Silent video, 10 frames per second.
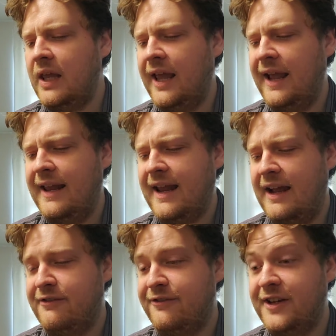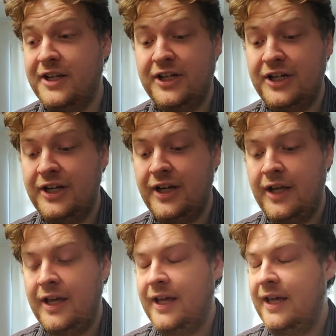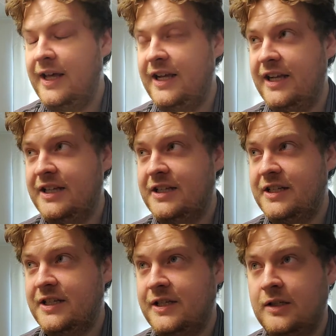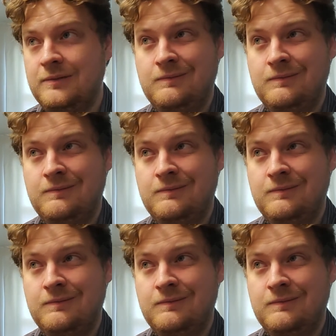And I figure it's